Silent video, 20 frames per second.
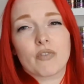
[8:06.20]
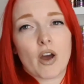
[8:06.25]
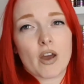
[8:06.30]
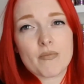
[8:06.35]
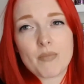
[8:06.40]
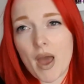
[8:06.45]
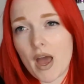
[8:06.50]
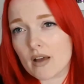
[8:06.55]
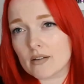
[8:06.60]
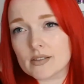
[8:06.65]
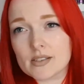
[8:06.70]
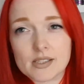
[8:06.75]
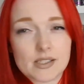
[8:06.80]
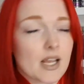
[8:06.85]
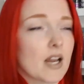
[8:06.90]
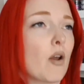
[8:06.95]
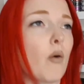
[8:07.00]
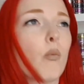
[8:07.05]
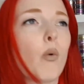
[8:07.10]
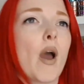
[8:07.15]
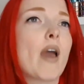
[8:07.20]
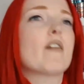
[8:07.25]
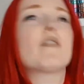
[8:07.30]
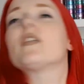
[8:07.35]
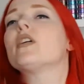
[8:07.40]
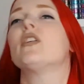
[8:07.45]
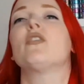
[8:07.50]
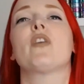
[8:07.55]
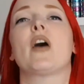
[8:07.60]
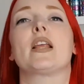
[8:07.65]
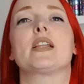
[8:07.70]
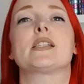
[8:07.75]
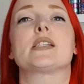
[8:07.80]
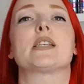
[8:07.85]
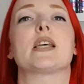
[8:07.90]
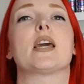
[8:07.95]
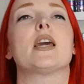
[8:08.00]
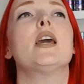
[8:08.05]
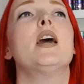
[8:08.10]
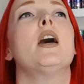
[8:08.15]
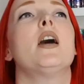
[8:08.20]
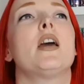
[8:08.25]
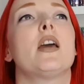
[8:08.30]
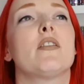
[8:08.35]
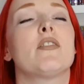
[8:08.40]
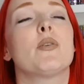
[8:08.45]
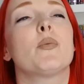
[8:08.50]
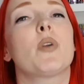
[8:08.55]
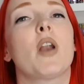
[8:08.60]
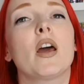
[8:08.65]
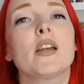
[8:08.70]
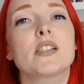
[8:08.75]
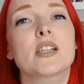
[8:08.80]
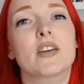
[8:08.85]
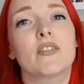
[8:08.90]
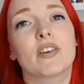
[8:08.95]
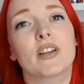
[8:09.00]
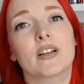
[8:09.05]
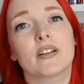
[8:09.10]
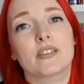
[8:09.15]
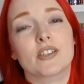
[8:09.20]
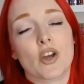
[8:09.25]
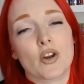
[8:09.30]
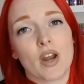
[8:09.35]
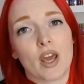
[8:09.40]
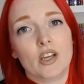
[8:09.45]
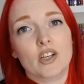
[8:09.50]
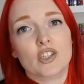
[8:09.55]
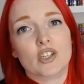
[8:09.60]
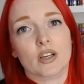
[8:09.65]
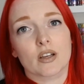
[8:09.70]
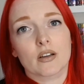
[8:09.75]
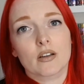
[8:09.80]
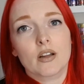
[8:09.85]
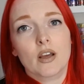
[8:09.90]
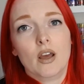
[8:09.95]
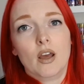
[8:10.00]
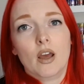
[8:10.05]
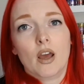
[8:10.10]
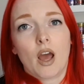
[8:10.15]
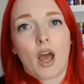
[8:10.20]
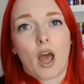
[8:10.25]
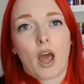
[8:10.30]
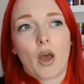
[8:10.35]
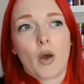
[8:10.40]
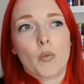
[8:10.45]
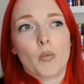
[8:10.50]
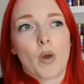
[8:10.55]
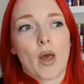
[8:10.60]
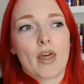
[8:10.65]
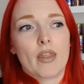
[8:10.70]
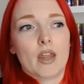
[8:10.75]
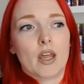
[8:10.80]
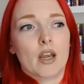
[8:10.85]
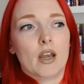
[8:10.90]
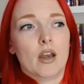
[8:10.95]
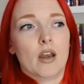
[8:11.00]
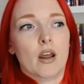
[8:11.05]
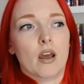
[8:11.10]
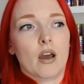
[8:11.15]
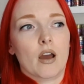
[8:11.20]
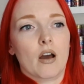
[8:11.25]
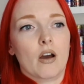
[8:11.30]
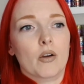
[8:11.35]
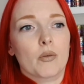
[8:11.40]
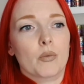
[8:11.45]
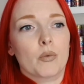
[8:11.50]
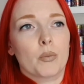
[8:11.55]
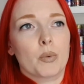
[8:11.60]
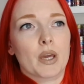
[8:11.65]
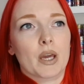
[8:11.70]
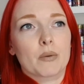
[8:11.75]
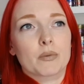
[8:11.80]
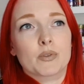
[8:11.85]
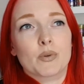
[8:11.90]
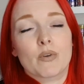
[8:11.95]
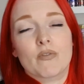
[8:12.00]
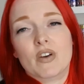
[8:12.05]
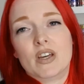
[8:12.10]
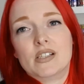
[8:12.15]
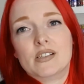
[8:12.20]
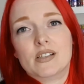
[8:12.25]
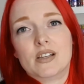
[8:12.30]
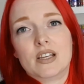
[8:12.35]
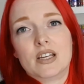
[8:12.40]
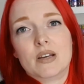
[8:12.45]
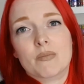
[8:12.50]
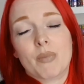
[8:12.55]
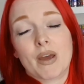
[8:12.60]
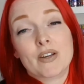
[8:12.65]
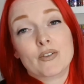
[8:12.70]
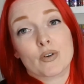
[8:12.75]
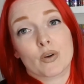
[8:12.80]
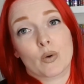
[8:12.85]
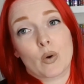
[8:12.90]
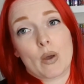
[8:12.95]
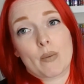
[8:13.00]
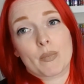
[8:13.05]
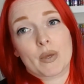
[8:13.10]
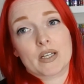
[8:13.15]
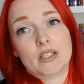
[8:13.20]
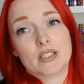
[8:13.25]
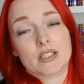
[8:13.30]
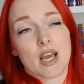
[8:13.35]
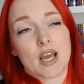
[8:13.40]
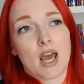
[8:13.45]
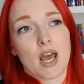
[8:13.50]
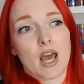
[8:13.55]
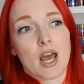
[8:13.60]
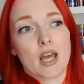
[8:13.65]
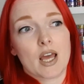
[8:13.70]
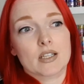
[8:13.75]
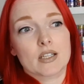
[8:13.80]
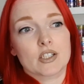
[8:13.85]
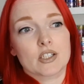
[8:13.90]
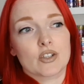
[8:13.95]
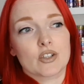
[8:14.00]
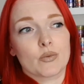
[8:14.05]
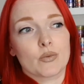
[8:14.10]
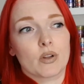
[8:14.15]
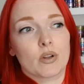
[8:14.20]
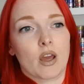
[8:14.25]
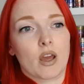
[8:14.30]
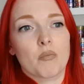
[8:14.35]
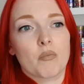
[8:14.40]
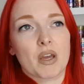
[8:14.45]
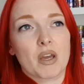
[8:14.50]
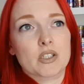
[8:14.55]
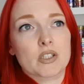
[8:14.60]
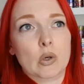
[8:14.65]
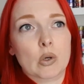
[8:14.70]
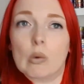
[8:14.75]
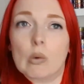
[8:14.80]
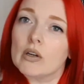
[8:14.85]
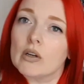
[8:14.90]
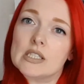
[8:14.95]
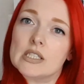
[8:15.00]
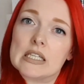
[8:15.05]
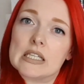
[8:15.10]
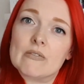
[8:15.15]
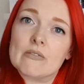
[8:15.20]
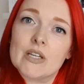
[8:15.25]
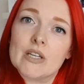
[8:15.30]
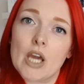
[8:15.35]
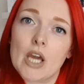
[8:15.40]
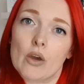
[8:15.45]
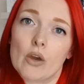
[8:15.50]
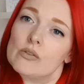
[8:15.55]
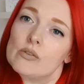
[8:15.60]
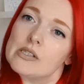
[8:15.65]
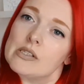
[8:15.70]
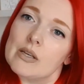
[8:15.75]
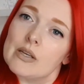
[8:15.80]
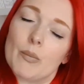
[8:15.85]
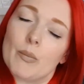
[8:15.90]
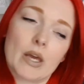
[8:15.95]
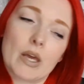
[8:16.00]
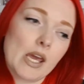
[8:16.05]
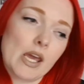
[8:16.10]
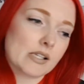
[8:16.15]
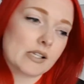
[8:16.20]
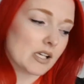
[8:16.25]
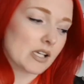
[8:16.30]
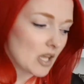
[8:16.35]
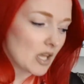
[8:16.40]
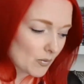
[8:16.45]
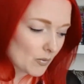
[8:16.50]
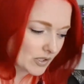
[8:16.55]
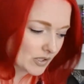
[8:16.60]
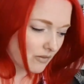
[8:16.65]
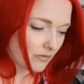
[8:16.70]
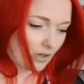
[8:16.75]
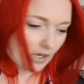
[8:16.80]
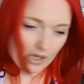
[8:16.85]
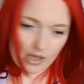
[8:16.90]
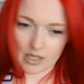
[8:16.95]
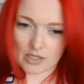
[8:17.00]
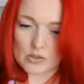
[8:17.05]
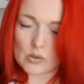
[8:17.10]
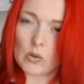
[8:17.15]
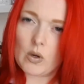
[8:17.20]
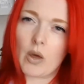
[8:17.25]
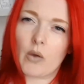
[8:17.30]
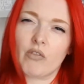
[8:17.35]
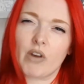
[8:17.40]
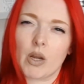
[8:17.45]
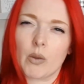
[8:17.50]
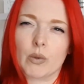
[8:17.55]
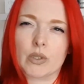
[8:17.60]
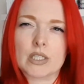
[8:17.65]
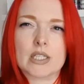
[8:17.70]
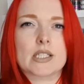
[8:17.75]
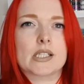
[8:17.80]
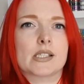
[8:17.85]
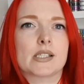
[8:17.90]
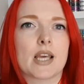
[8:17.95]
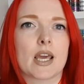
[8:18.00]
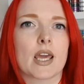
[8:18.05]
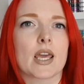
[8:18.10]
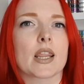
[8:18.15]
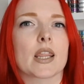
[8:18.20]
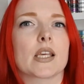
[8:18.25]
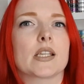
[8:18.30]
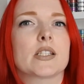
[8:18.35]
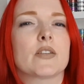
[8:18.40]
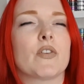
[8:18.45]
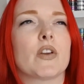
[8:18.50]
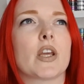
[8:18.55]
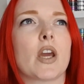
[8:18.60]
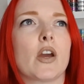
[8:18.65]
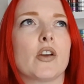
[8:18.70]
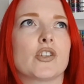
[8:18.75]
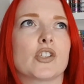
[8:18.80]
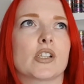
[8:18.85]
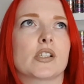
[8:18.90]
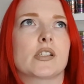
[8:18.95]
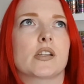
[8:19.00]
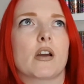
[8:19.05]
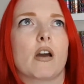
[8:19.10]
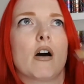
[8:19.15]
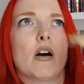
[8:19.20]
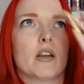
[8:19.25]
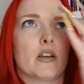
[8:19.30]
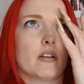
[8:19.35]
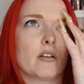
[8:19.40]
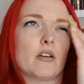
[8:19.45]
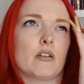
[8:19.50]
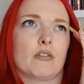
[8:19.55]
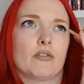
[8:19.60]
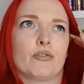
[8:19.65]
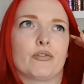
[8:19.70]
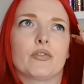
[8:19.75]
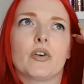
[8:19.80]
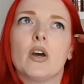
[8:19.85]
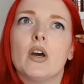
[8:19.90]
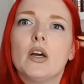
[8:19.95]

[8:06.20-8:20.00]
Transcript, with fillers: five pounds, a tenner, whatever you fancy. If you would like to give a little donation, um, and then I will be able to invest in better equipment and you will get better quality videos. But yeah, so that was it really. That's all I really wanted to say in this video, just to kind of